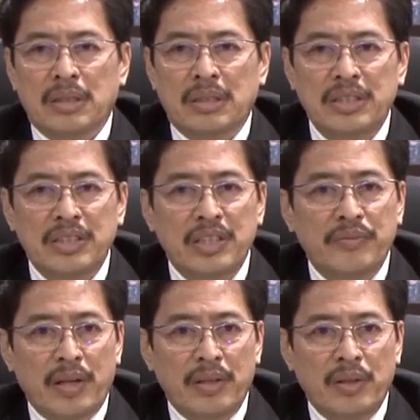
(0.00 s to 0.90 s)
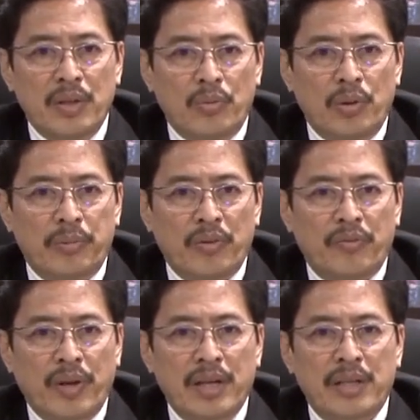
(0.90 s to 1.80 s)
this event will
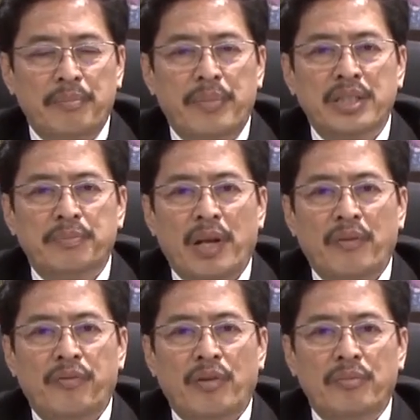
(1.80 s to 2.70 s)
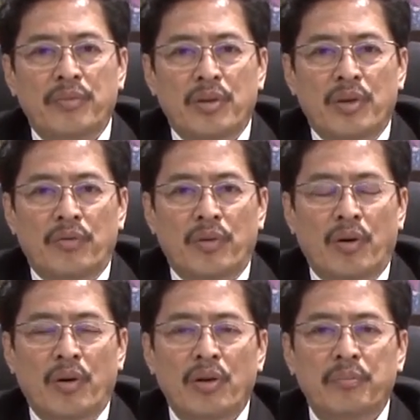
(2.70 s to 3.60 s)
provide the best platform for
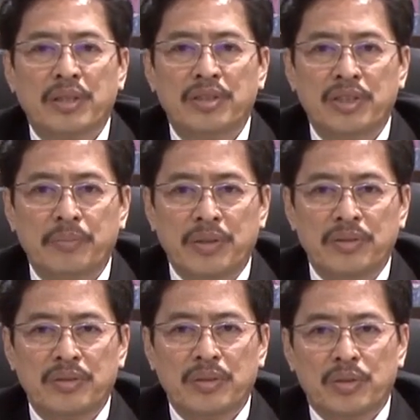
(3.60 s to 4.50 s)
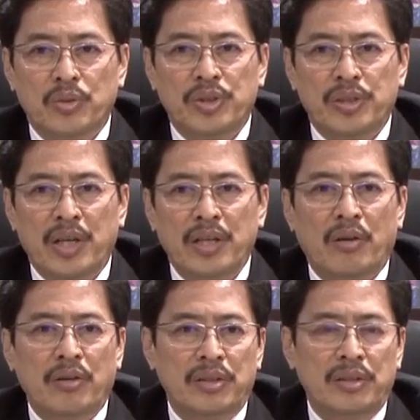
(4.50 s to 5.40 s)
all participants to share
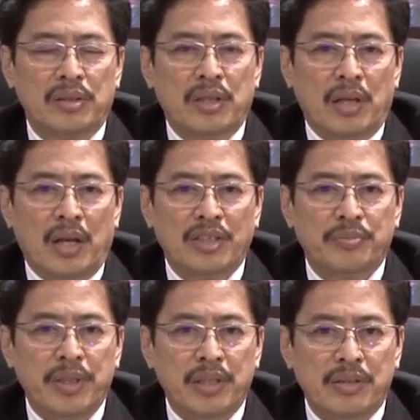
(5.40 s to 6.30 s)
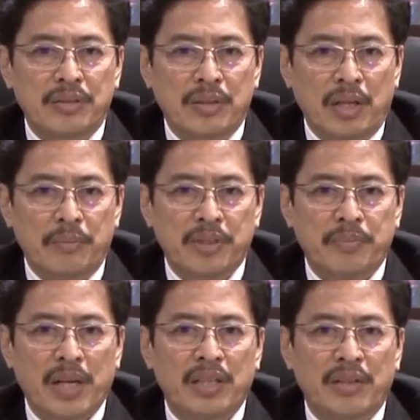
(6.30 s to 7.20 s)
knowledge, experience, and
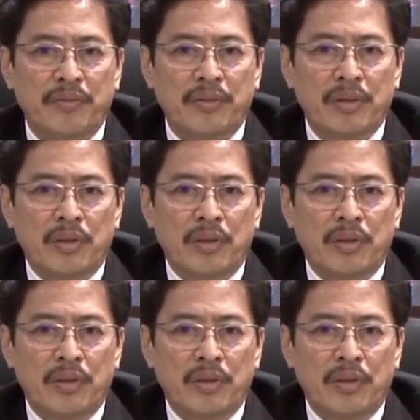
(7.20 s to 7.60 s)
perspective,